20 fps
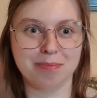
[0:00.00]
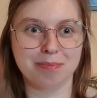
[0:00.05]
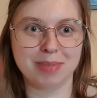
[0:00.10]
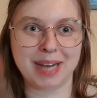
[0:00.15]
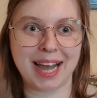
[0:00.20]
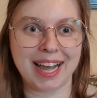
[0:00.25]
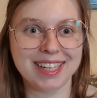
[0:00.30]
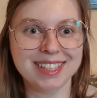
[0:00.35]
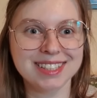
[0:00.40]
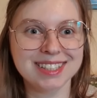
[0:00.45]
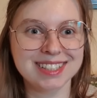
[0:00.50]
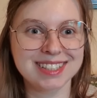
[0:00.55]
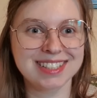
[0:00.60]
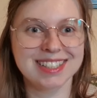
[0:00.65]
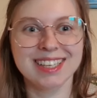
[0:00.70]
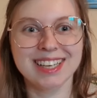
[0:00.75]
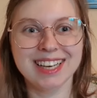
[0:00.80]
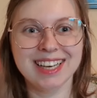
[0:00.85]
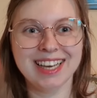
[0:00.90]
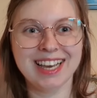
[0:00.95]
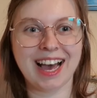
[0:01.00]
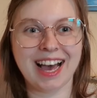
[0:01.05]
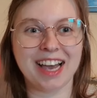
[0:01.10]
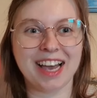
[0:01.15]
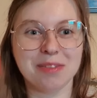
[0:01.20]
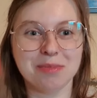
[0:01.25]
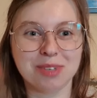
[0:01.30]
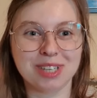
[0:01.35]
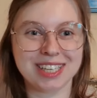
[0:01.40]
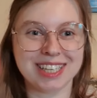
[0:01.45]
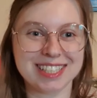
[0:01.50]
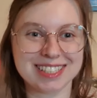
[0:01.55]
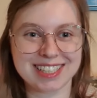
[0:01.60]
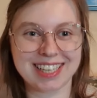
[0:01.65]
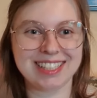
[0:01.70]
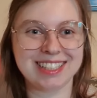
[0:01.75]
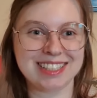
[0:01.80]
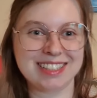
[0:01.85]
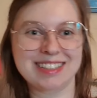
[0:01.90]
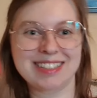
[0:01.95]
plans I'm really
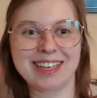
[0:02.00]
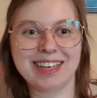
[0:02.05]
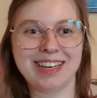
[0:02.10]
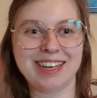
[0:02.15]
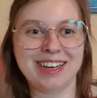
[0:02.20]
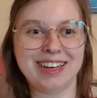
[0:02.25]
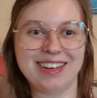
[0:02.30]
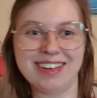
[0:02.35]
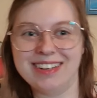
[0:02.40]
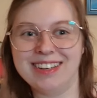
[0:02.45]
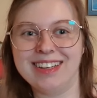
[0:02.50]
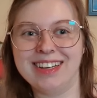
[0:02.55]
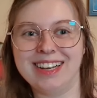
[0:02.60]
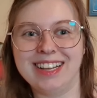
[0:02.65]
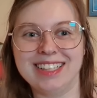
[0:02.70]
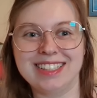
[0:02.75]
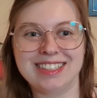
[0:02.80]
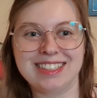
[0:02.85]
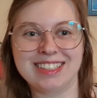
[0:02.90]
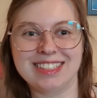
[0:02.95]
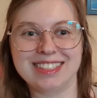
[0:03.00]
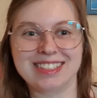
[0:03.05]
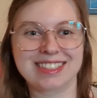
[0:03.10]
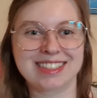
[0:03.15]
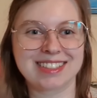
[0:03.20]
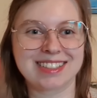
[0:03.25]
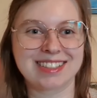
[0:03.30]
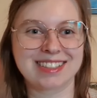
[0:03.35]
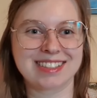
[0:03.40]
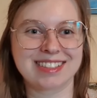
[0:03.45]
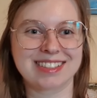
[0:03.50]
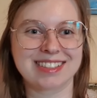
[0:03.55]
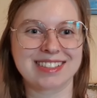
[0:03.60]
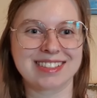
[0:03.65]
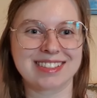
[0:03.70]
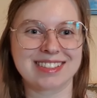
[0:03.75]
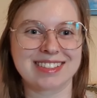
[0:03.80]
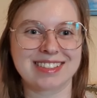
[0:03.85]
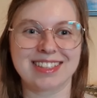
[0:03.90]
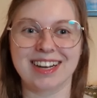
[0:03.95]
excited, so let's just
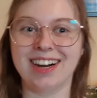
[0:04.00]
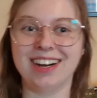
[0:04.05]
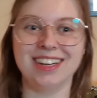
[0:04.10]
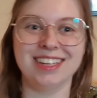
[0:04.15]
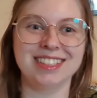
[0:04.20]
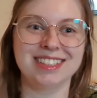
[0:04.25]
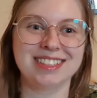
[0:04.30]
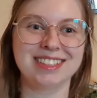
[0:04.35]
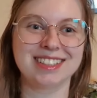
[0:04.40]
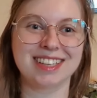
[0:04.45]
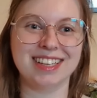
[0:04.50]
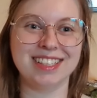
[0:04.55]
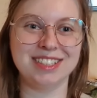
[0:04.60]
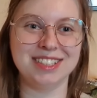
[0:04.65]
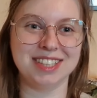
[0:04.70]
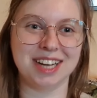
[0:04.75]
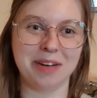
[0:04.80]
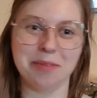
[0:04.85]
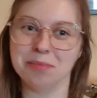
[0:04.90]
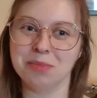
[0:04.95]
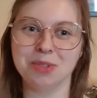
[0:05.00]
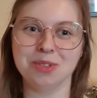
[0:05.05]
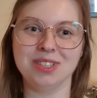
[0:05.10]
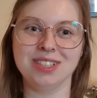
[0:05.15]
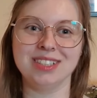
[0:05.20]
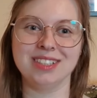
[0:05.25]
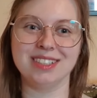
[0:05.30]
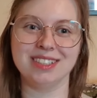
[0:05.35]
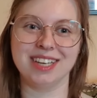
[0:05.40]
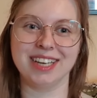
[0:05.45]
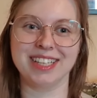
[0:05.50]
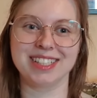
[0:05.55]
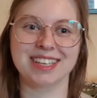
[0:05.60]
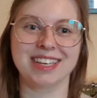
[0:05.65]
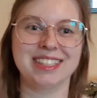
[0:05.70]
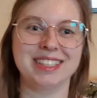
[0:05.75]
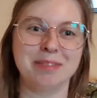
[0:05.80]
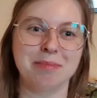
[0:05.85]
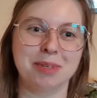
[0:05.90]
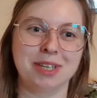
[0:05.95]
start and jump to the
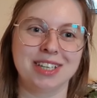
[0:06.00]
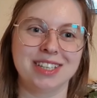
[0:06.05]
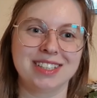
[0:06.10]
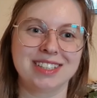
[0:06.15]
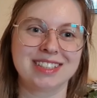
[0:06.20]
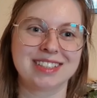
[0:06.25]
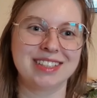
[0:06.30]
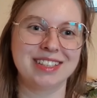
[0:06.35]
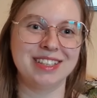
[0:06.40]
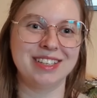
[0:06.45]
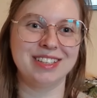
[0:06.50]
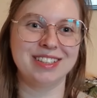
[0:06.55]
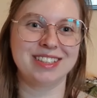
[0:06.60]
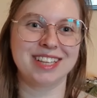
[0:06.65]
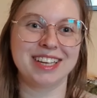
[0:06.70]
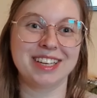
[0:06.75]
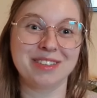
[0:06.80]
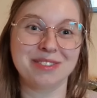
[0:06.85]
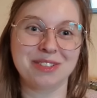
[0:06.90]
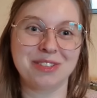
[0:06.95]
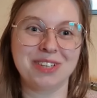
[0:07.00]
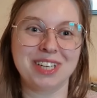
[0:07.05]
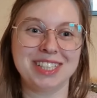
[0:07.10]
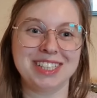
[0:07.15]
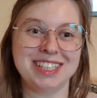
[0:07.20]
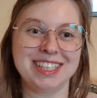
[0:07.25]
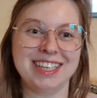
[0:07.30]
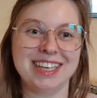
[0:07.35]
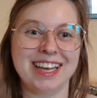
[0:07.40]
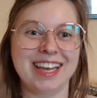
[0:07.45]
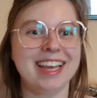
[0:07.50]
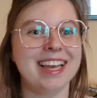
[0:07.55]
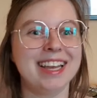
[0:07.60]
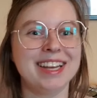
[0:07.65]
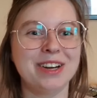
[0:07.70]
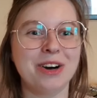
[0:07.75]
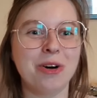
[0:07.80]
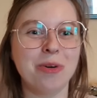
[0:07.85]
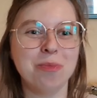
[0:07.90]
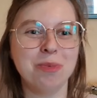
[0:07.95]
exciting part. So thank you for watching
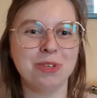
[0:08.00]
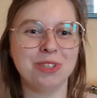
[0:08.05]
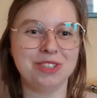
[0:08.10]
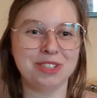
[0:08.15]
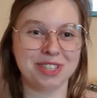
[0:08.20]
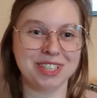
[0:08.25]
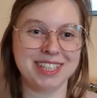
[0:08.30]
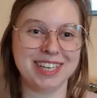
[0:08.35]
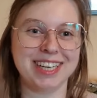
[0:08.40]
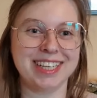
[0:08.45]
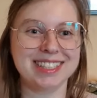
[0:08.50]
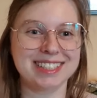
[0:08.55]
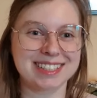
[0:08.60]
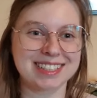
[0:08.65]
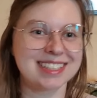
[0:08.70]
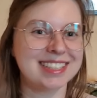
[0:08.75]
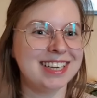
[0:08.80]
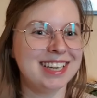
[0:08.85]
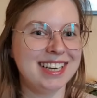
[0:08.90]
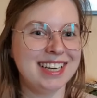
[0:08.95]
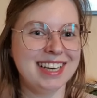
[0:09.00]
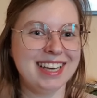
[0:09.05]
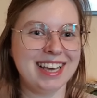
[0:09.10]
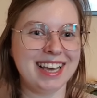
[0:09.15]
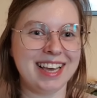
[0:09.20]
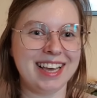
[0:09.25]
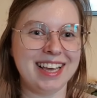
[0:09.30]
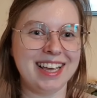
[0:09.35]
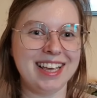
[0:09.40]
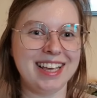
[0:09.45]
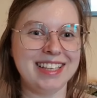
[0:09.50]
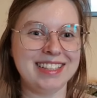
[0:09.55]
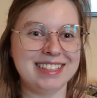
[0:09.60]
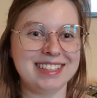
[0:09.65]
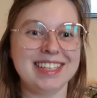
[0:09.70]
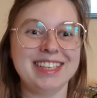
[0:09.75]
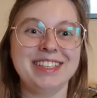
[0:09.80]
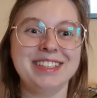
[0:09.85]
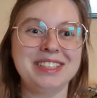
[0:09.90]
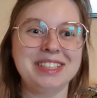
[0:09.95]
and hope you enjoy this and
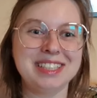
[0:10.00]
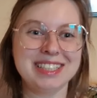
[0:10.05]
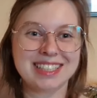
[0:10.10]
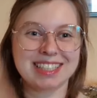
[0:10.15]
see you!